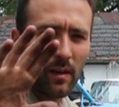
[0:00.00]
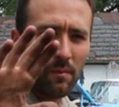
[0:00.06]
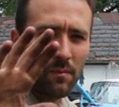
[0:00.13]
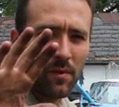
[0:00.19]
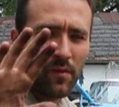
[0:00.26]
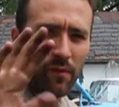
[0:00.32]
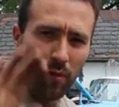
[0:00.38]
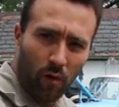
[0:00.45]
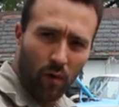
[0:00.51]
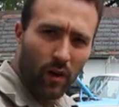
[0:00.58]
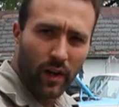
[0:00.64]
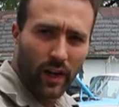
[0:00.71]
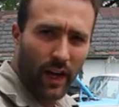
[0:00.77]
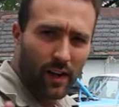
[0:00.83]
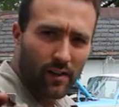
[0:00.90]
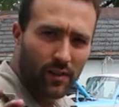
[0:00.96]
before
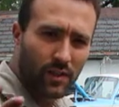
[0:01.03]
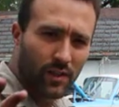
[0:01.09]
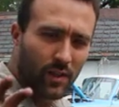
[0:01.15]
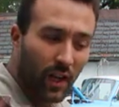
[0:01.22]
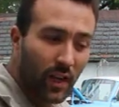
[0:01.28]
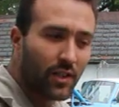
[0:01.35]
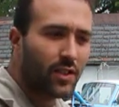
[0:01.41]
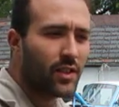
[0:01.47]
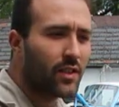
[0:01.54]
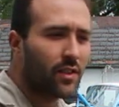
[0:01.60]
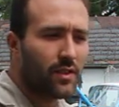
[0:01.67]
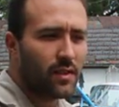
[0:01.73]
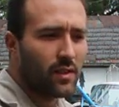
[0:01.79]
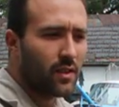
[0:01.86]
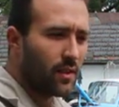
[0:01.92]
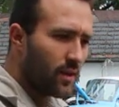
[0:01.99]
it actually
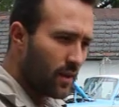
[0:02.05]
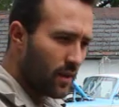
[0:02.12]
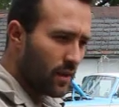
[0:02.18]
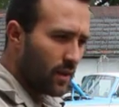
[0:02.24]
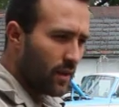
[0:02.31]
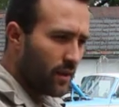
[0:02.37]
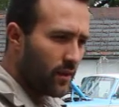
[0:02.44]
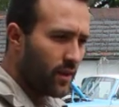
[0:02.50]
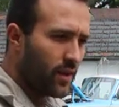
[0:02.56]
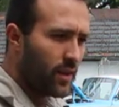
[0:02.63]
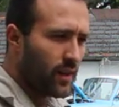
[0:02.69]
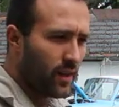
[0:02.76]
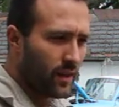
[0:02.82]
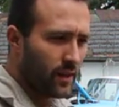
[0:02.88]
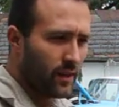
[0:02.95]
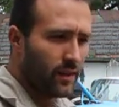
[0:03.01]
touches the
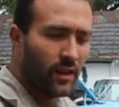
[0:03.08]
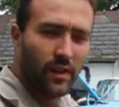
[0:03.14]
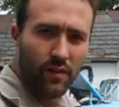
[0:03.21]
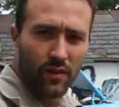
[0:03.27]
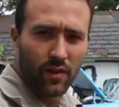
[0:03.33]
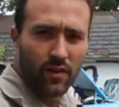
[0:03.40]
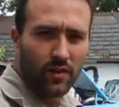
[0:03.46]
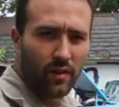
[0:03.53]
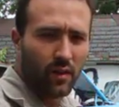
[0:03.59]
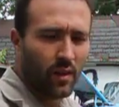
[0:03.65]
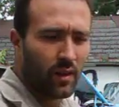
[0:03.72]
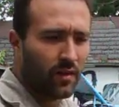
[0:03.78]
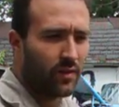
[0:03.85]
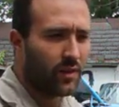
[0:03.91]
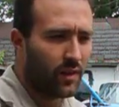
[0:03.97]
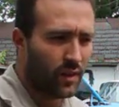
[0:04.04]
levers
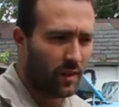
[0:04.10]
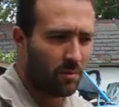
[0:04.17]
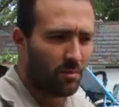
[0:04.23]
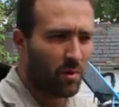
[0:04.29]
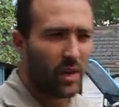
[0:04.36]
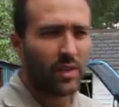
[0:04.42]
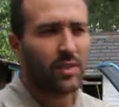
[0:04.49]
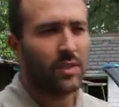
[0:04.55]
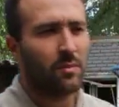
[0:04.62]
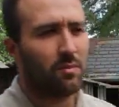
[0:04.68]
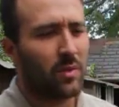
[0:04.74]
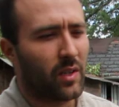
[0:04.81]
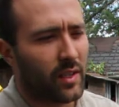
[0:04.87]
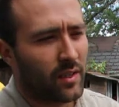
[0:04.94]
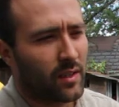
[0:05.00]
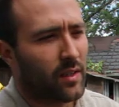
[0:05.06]
on the pressure
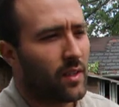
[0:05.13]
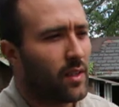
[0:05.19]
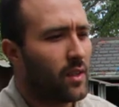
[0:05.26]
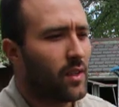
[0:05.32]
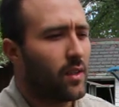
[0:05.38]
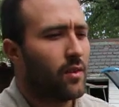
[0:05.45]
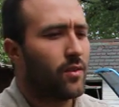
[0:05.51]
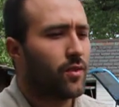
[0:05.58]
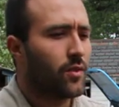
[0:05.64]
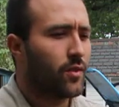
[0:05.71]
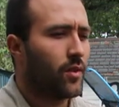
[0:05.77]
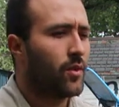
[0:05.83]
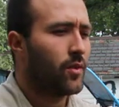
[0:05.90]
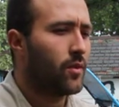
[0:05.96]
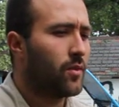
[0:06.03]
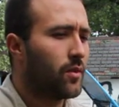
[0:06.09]
plate.
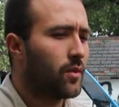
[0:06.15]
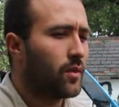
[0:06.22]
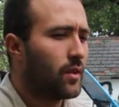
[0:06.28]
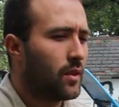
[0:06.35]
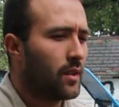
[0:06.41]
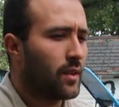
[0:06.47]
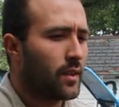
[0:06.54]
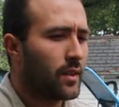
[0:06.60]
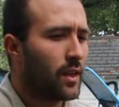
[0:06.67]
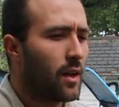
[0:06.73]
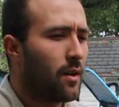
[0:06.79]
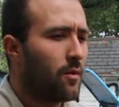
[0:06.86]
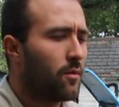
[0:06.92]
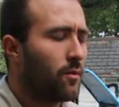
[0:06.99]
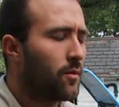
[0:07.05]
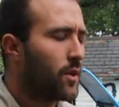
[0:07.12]
So
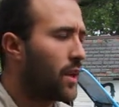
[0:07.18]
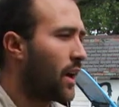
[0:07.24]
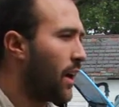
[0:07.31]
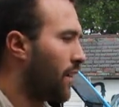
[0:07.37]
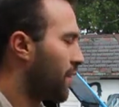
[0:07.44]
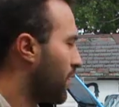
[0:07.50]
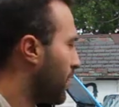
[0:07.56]
now we have